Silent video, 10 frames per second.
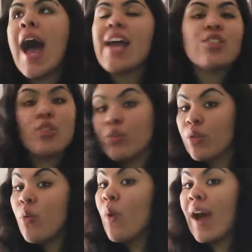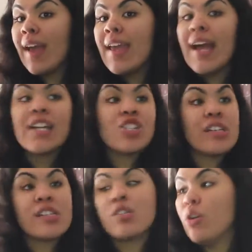I don't know why, I
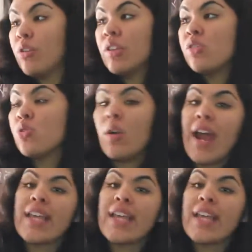just go to the store,